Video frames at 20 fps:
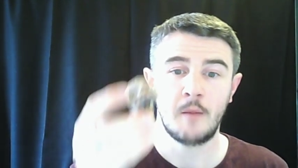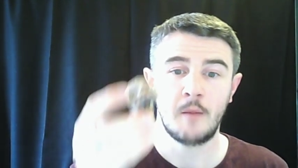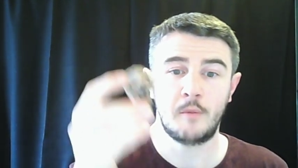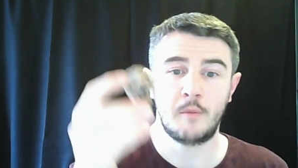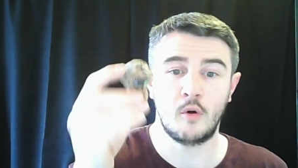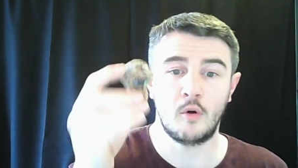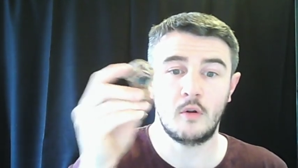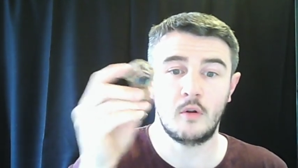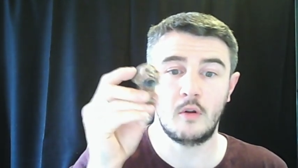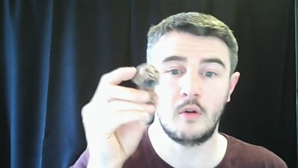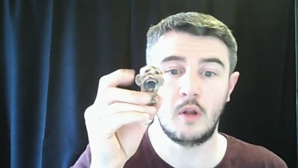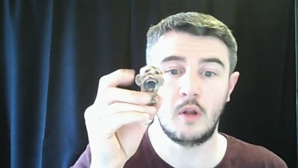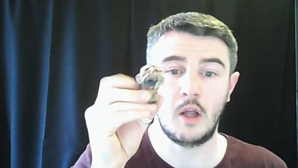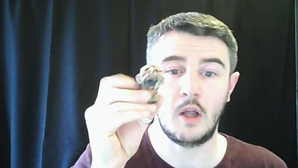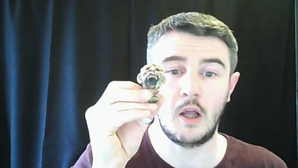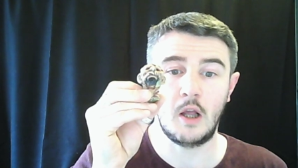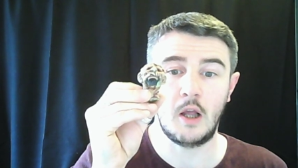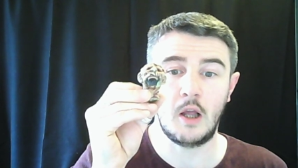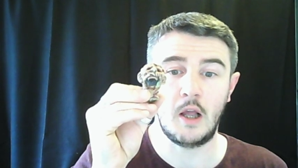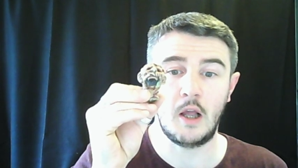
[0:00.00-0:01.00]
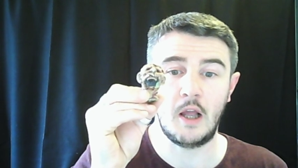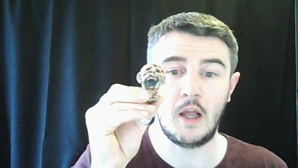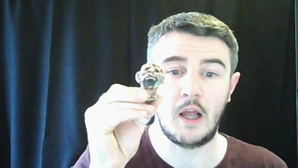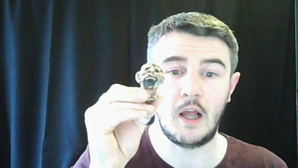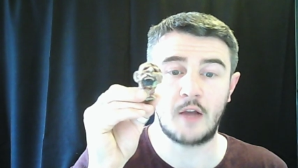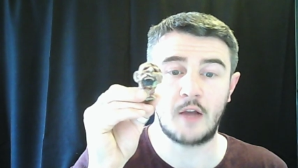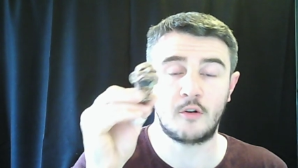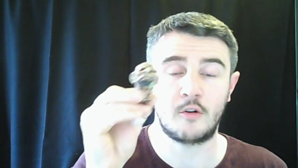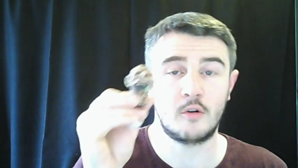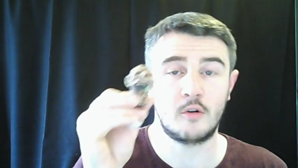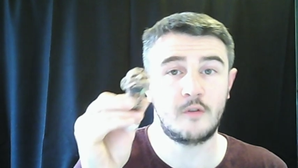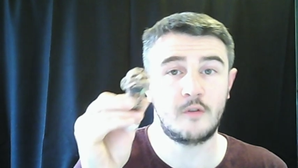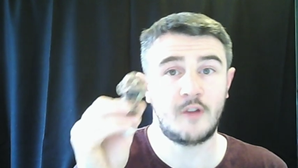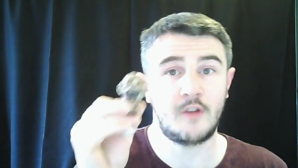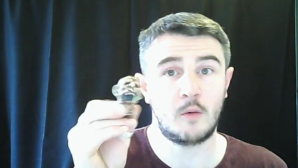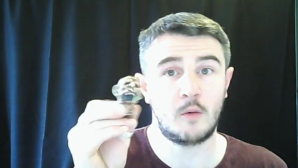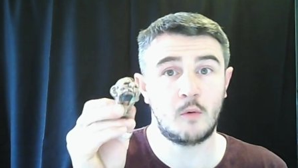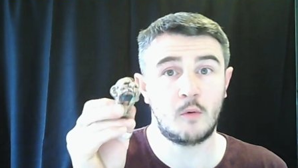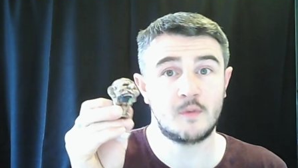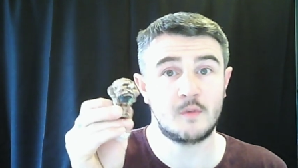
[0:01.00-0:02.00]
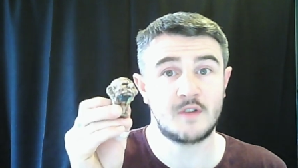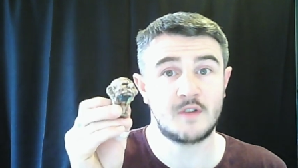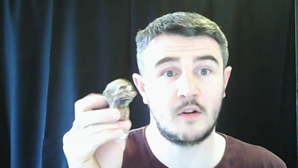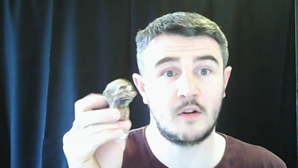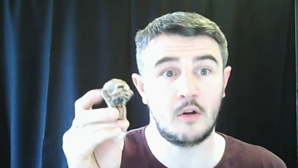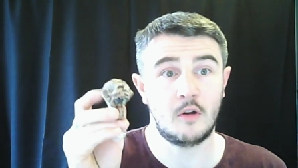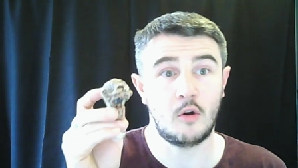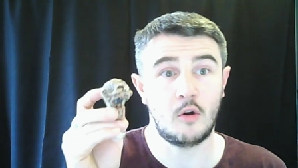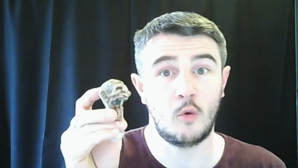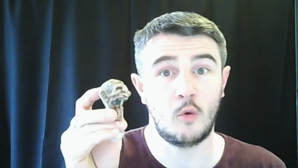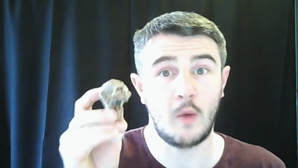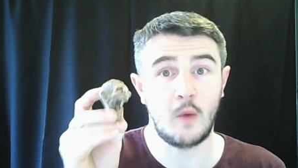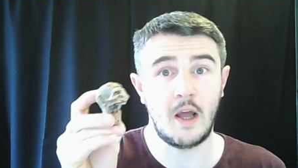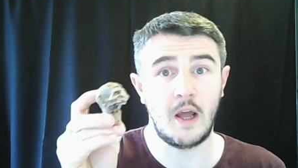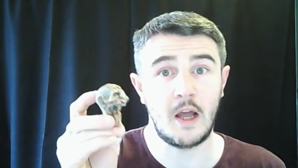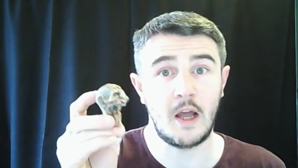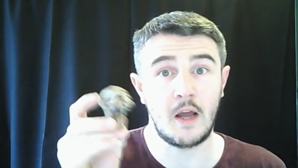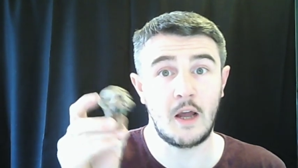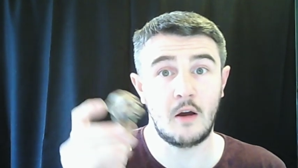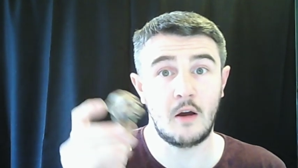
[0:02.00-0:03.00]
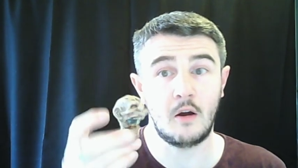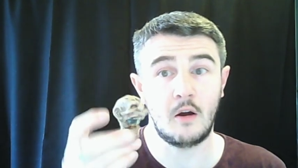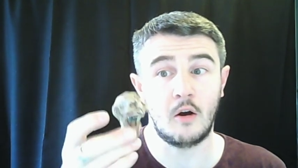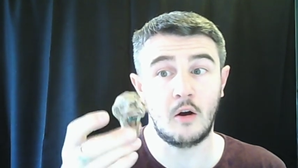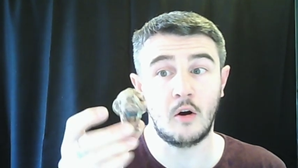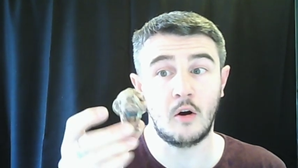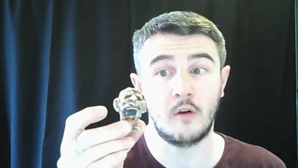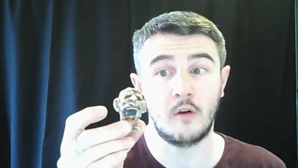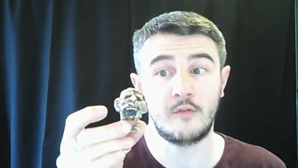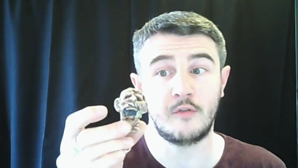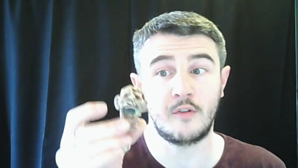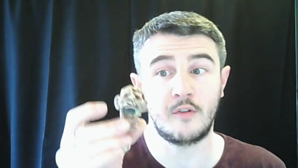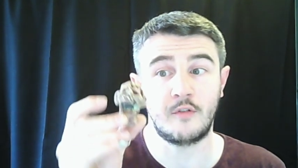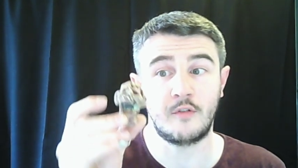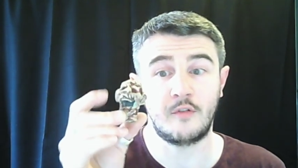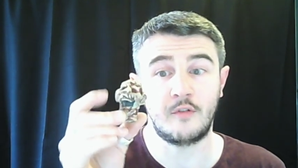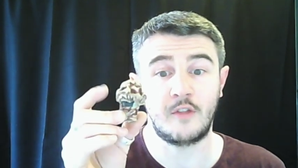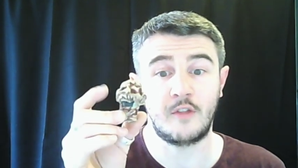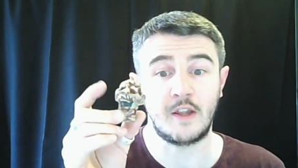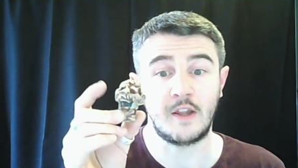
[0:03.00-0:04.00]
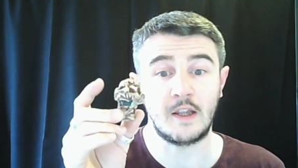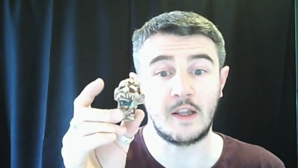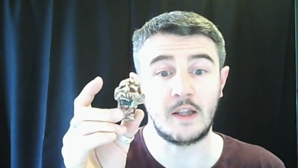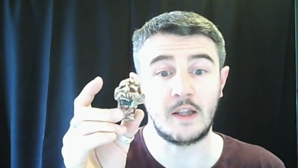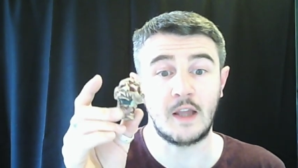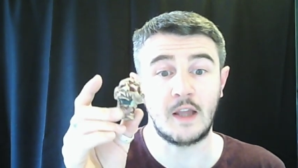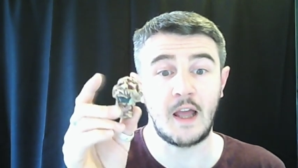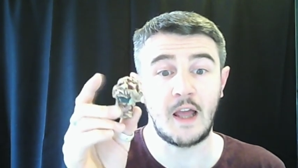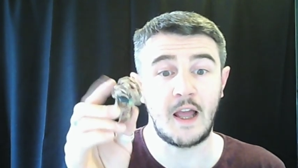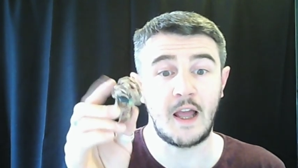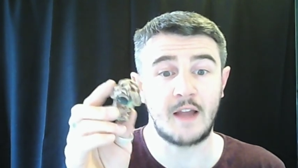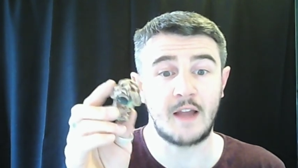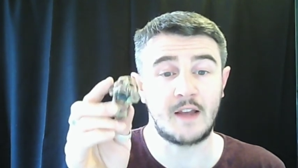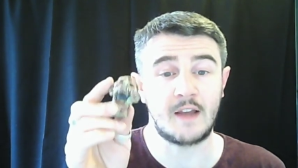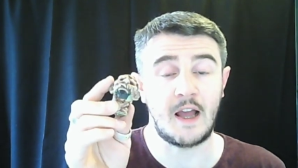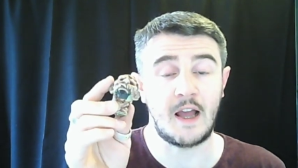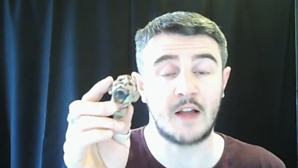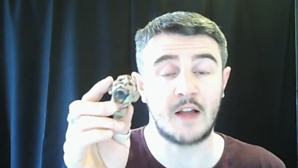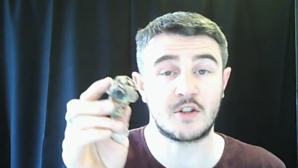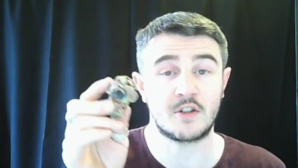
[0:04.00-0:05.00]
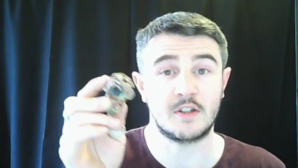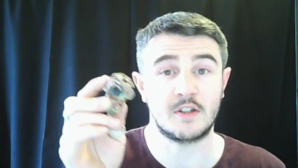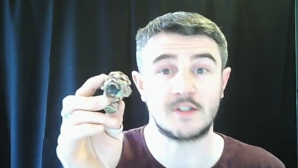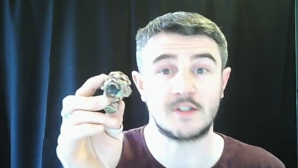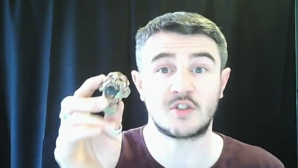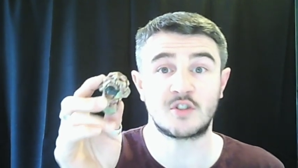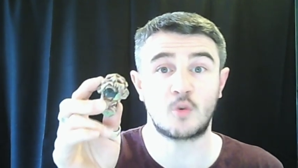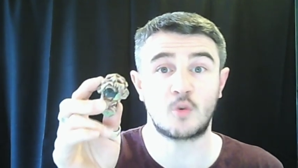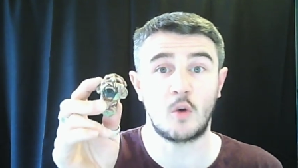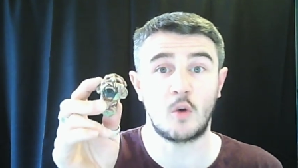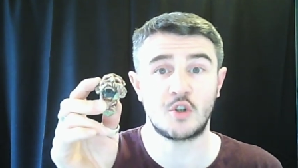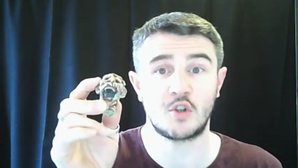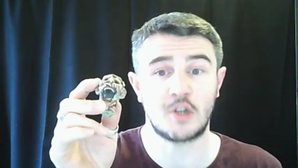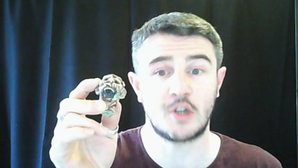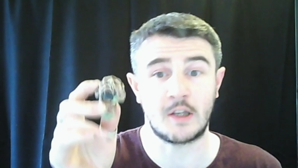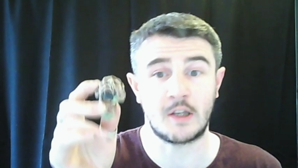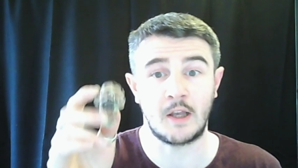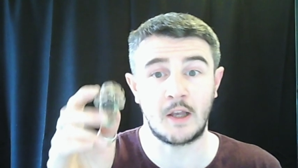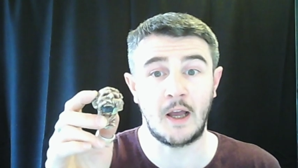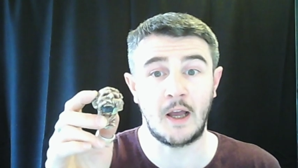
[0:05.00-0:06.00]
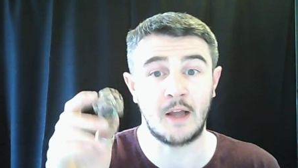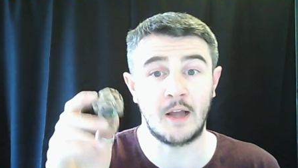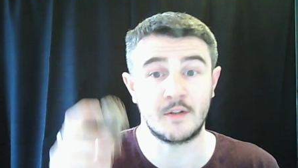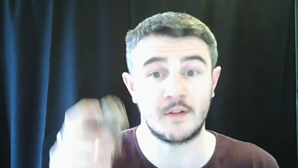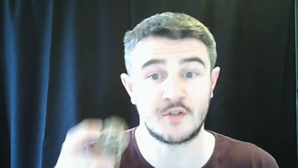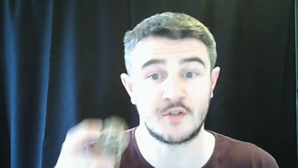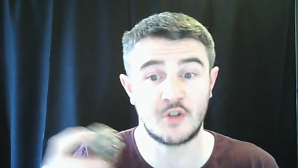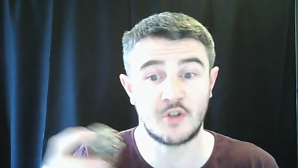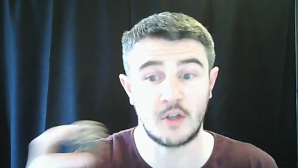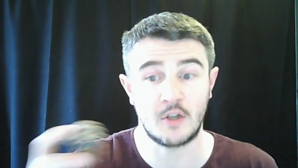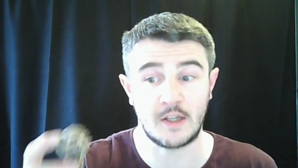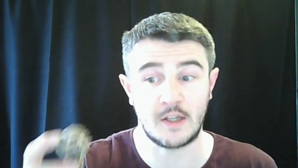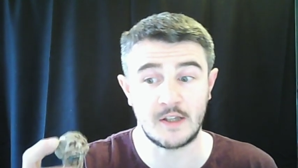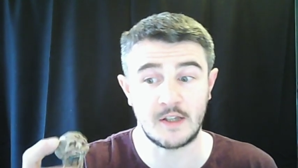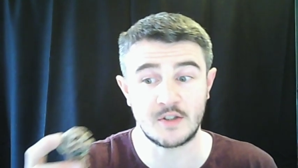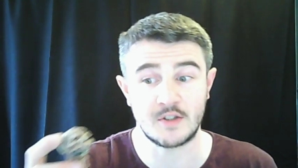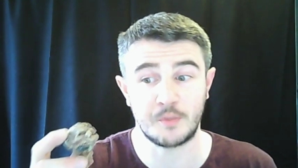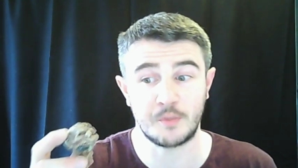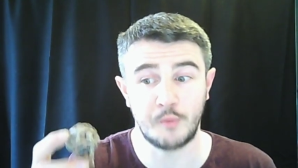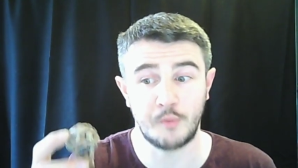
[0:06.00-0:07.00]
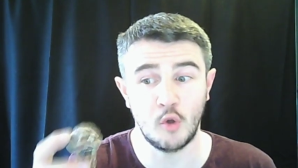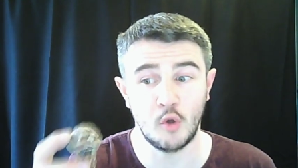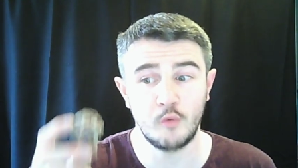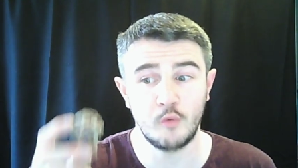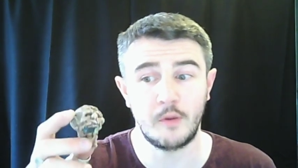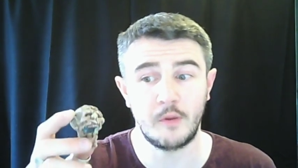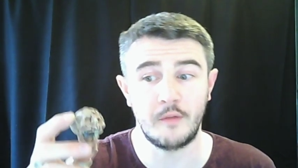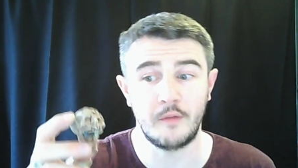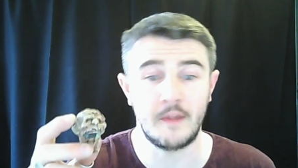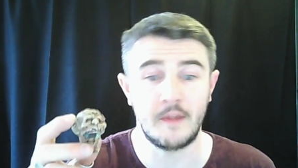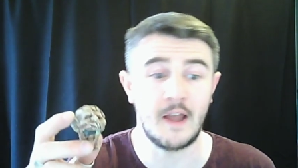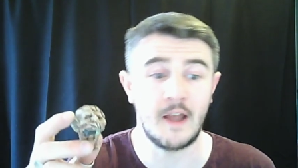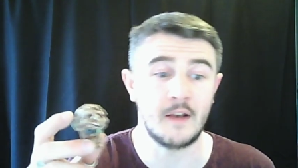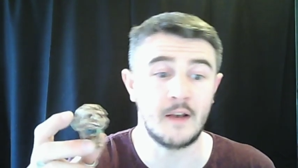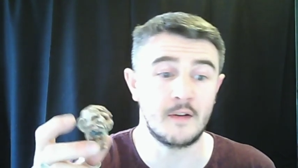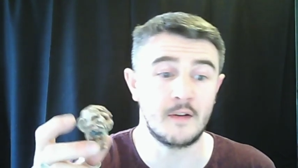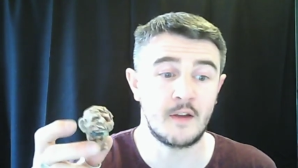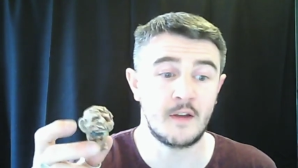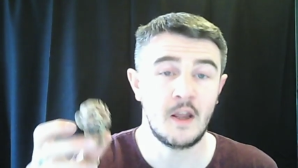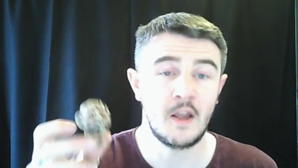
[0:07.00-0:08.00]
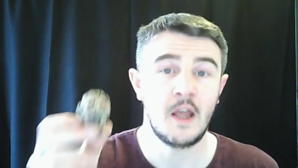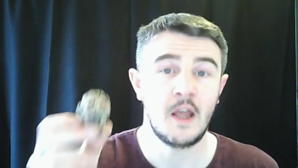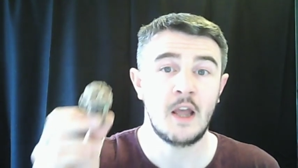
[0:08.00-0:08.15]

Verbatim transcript: But I don't know if anyone was aware of the head actually squashing and turning into pulp at the end.